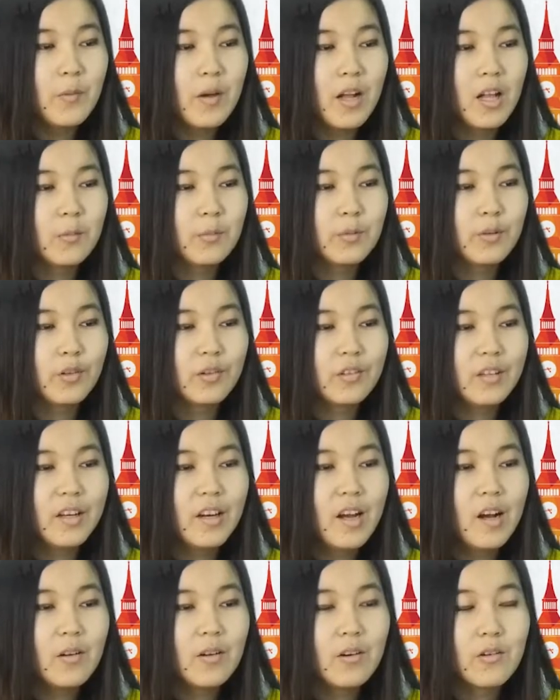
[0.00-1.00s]
help her get
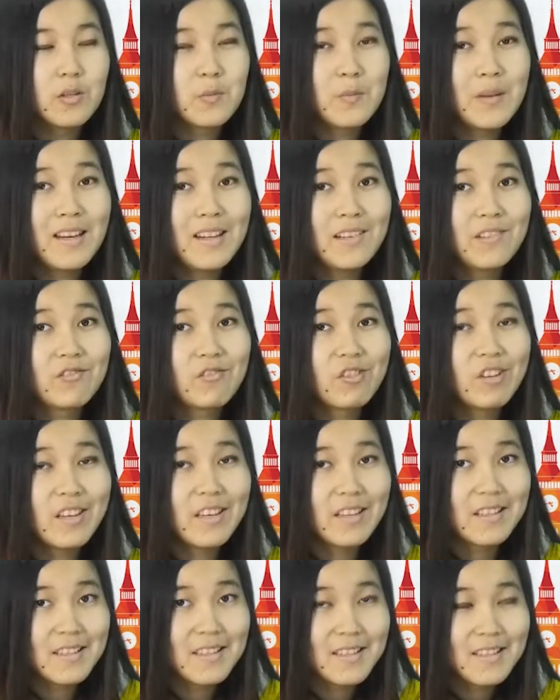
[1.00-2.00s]
out of speeding
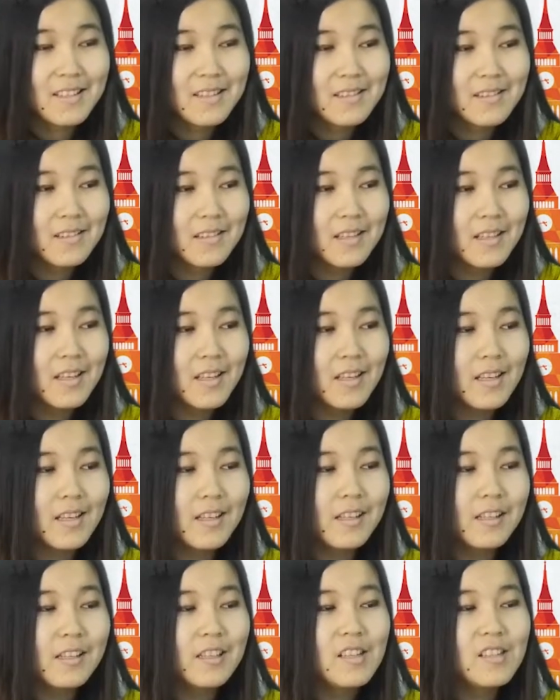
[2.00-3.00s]
tickets.
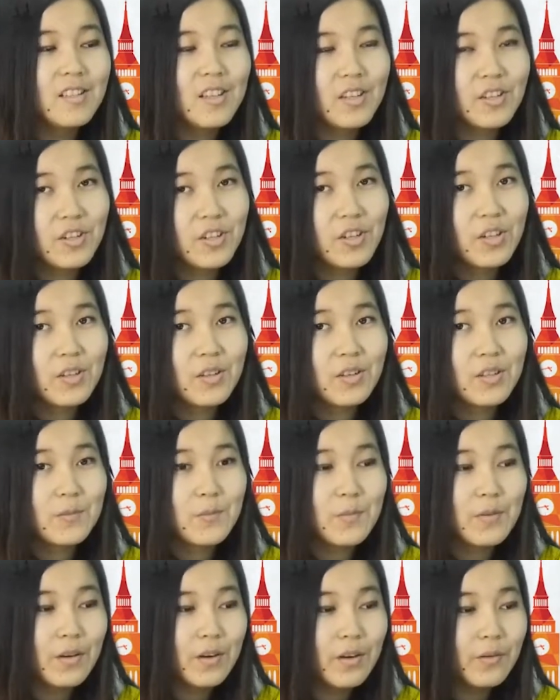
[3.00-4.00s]
That she looks
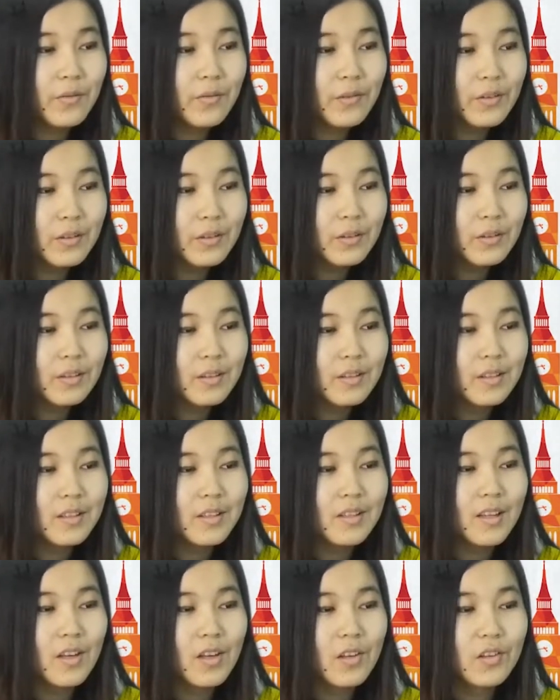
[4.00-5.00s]
beautiful
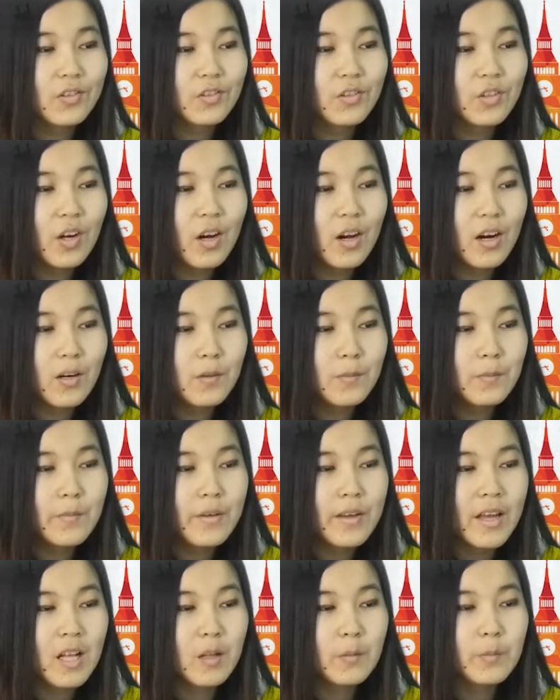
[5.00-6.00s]
and charm
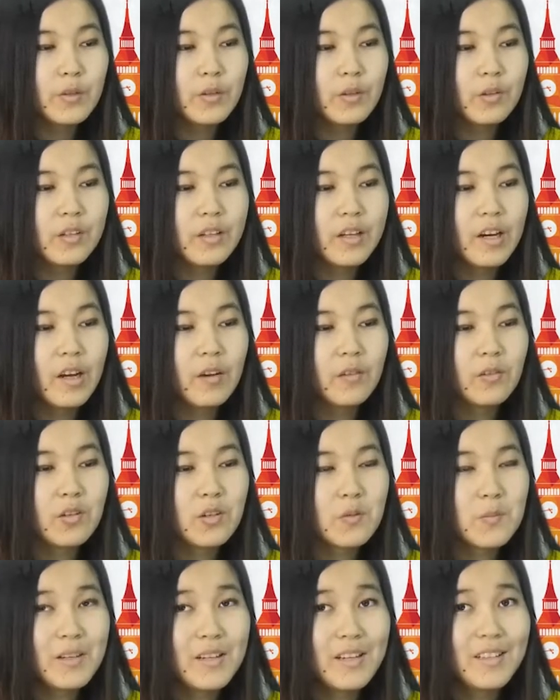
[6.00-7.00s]
help her get out of
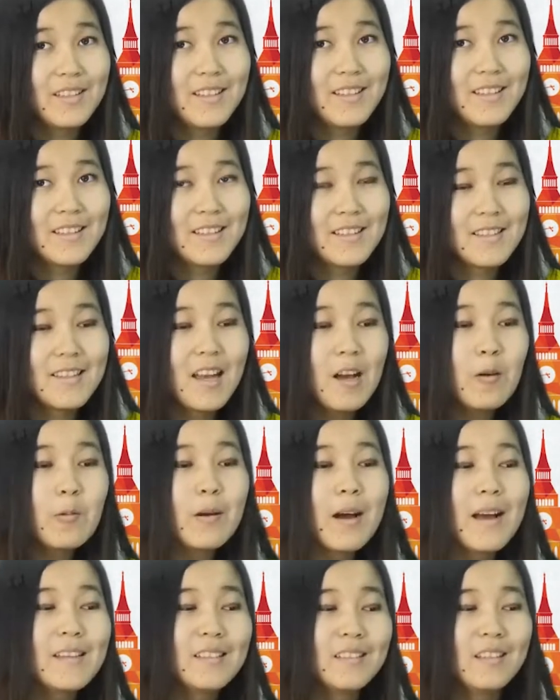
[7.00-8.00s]
speeding tickets. Now
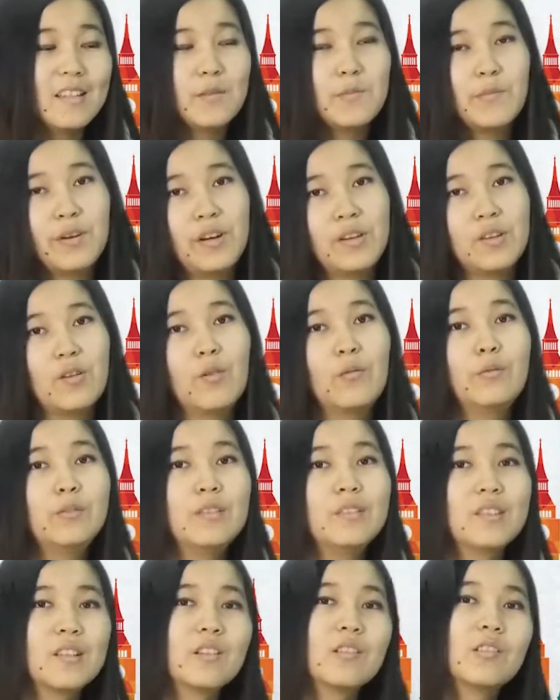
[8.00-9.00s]
guys, let me read
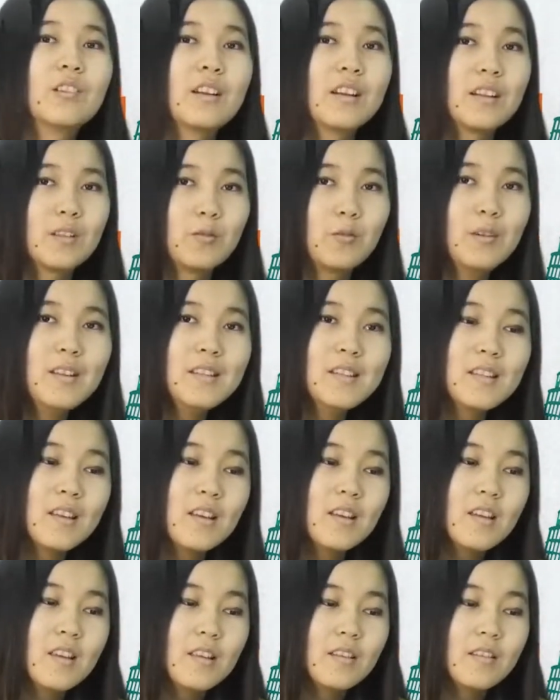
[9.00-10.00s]
only the correct ones.
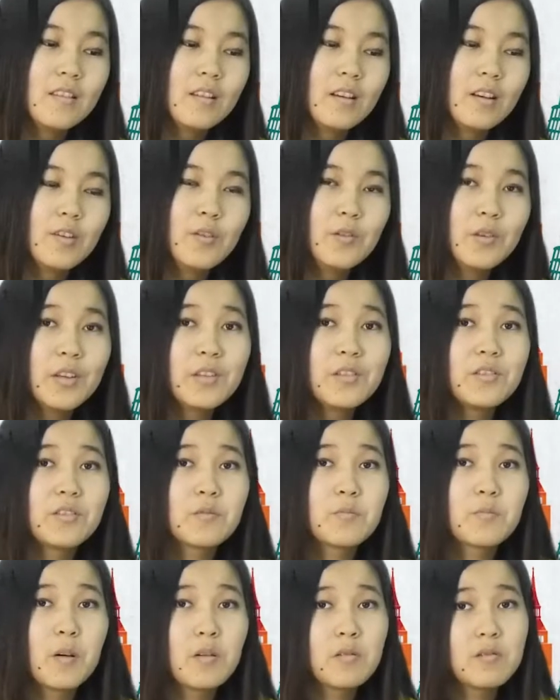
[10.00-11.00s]
You can
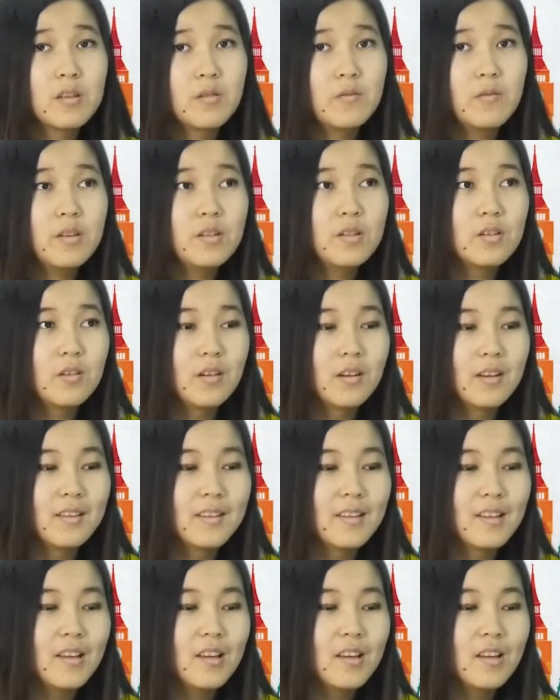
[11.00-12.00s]
just pause the video and